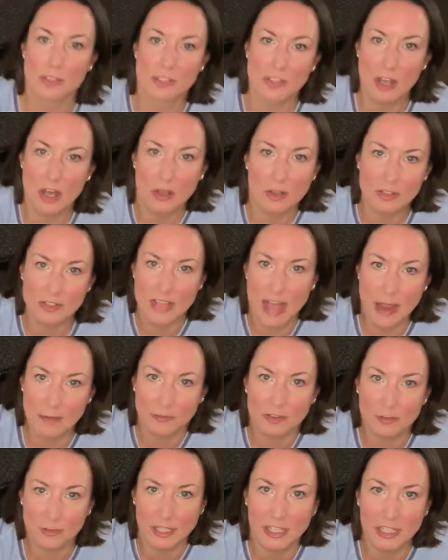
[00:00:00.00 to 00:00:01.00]
So,
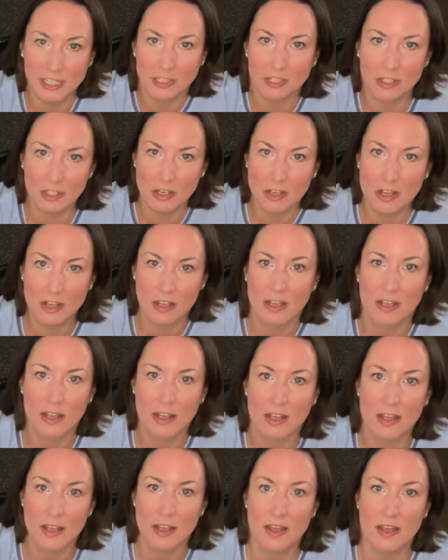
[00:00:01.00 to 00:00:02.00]
tap from here,
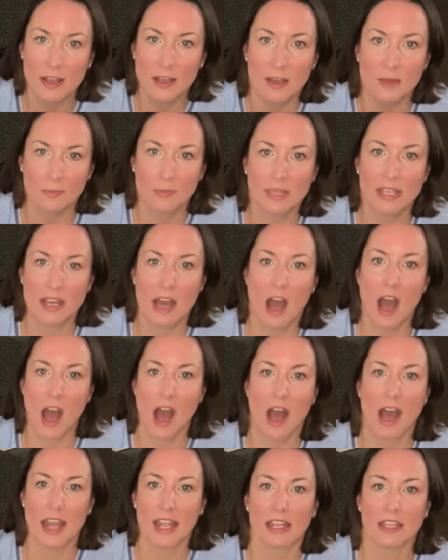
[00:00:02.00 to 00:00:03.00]

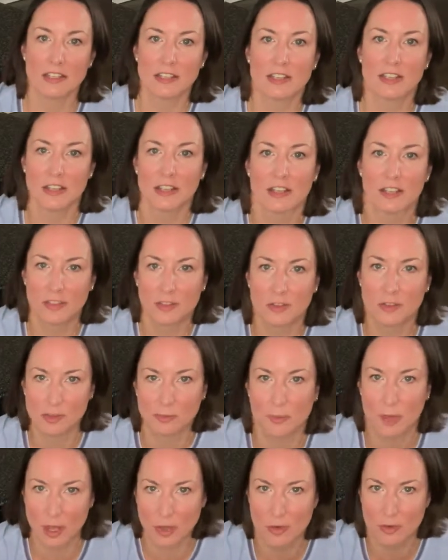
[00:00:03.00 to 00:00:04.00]
behind those
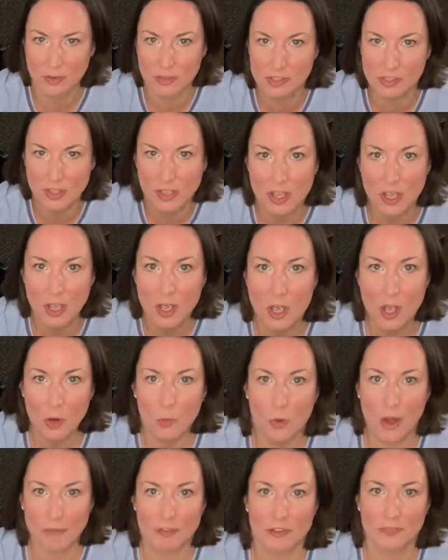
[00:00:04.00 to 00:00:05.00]
bones,
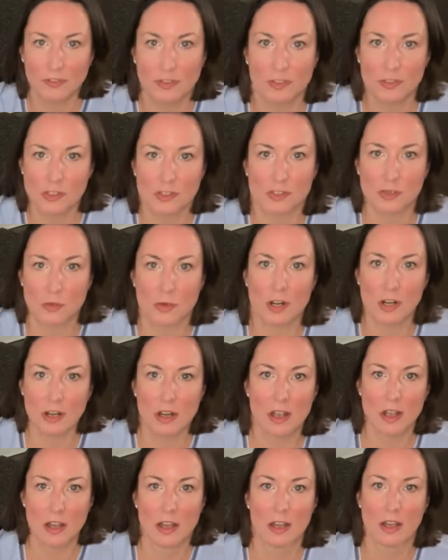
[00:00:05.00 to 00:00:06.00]
wherever it feels
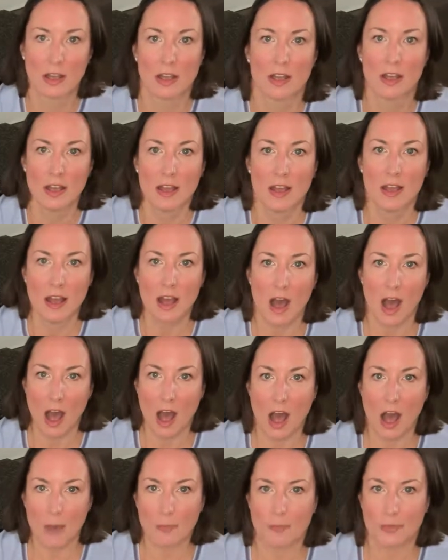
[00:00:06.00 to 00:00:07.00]
sore,
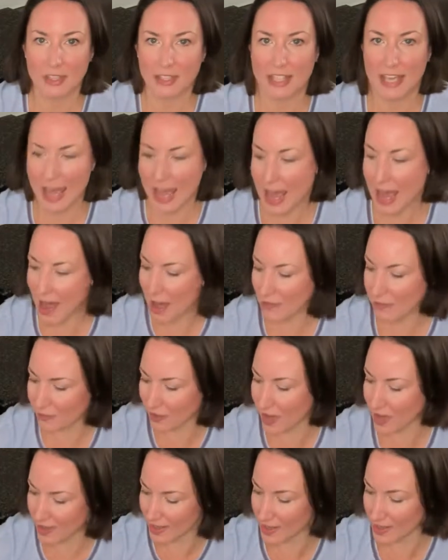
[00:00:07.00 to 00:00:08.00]
up the
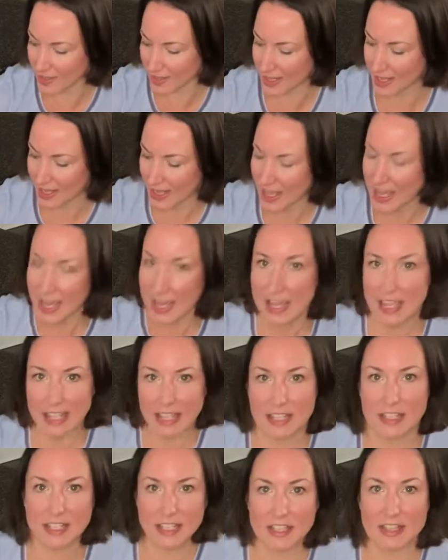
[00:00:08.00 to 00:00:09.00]
calf,
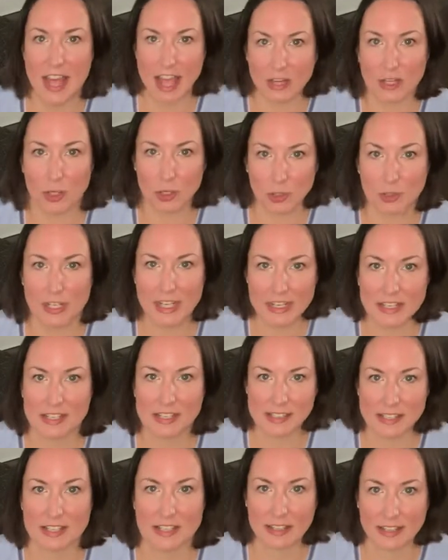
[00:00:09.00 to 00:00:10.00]
into that
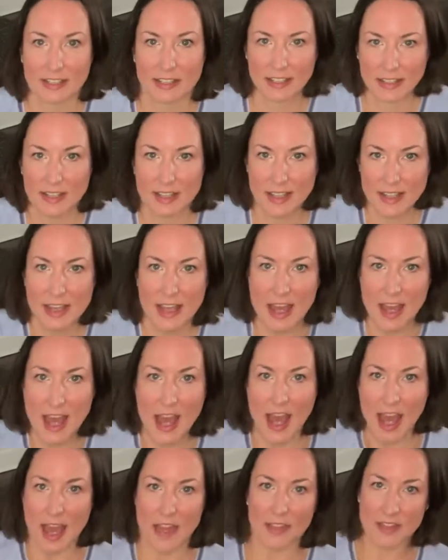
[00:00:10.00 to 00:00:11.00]
crease,
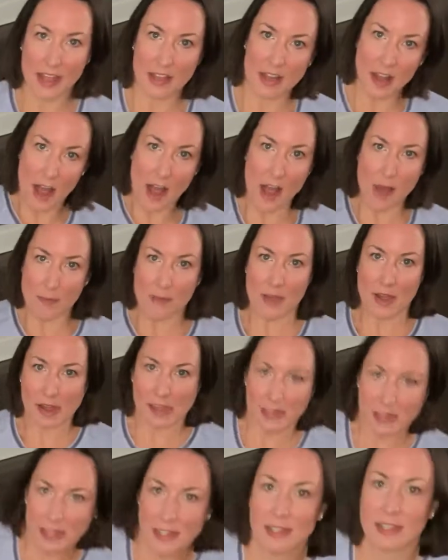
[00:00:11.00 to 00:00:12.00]
and then up
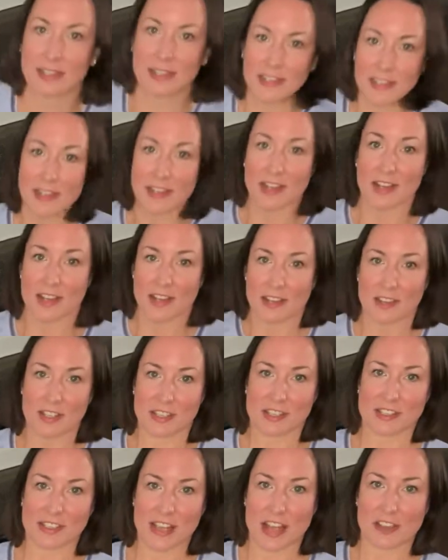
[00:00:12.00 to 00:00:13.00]

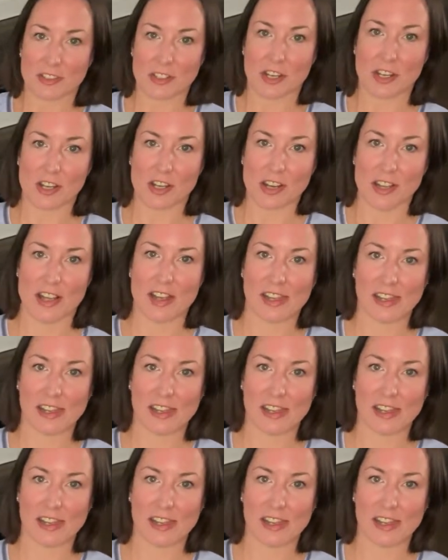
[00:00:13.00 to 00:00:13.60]
the center,